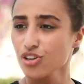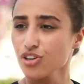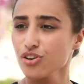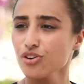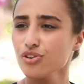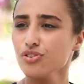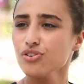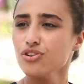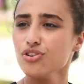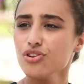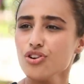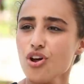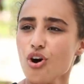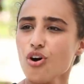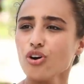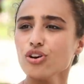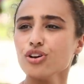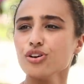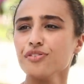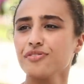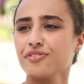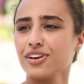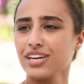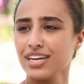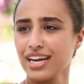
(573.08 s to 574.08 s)
you know
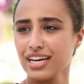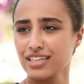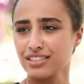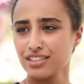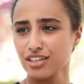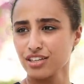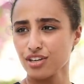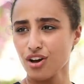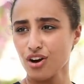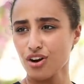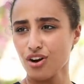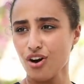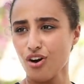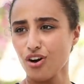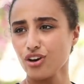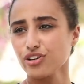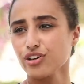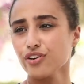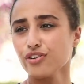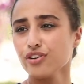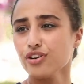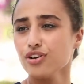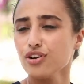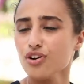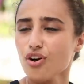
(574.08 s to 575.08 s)
you've connected your core,
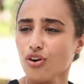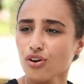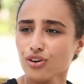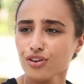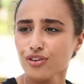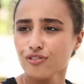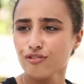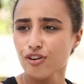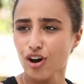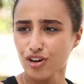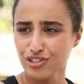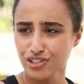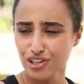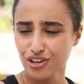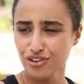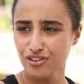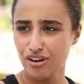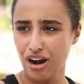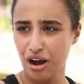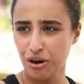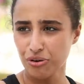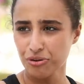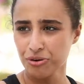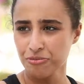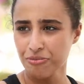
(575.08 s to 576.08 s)
you know you've got your
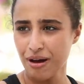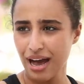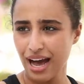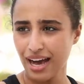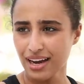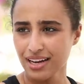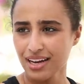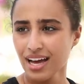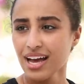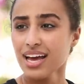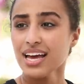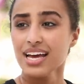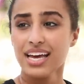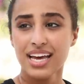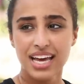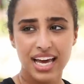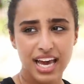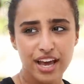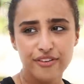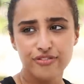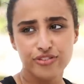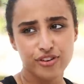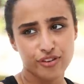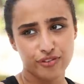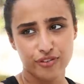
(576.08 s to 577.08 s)
round back.
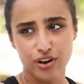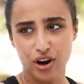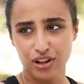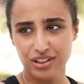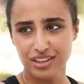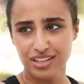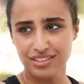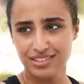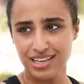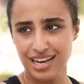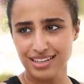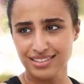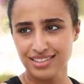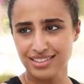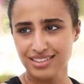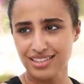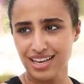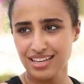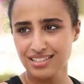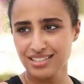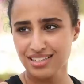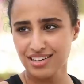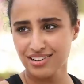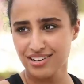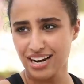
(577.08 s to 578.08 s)
If you've got this
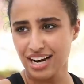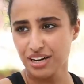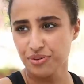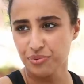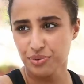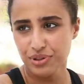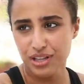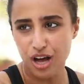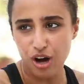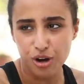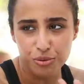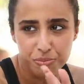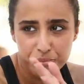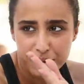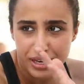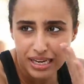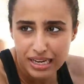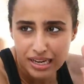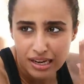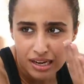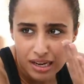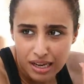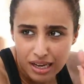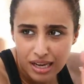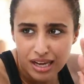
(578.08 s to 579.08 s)
exercise correct without
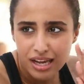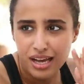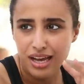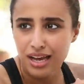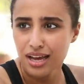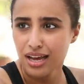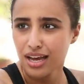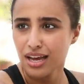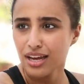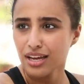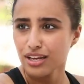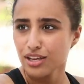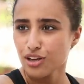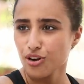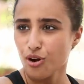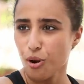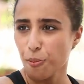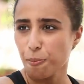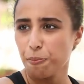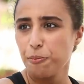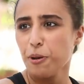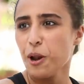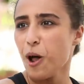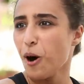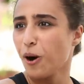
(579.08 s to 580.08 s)
being, you
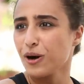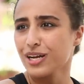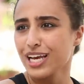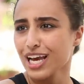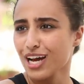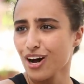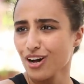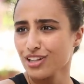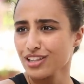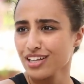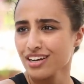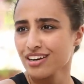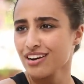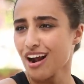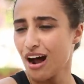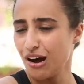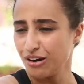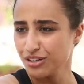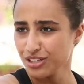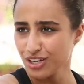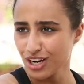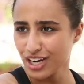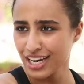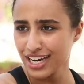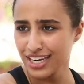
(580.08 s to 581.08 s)
know, plonking on the
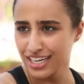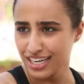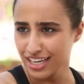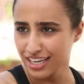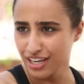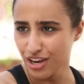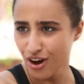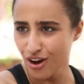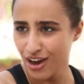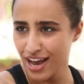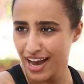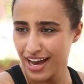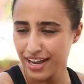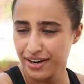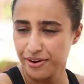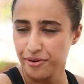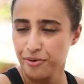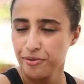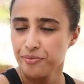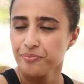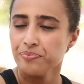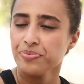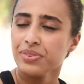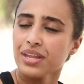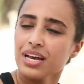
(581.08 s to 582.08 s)
ground or hitting your
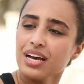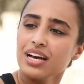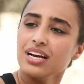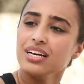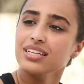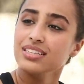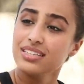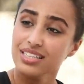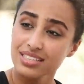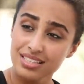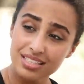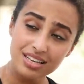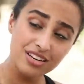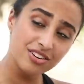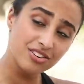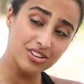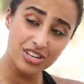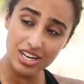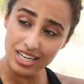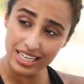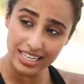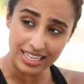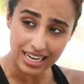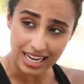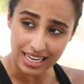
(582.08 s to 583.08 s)
head. This is a
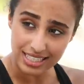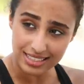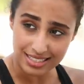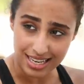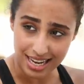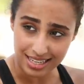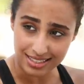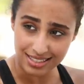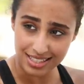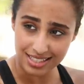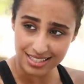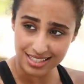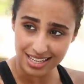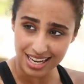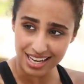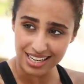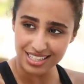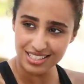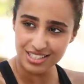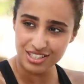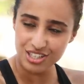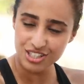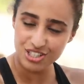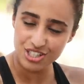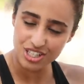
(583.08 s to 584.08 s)
really nice
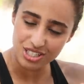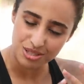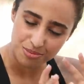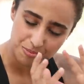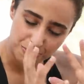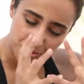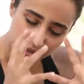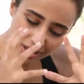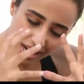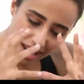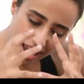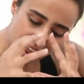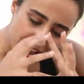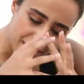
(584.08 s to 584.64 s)
exercise to just put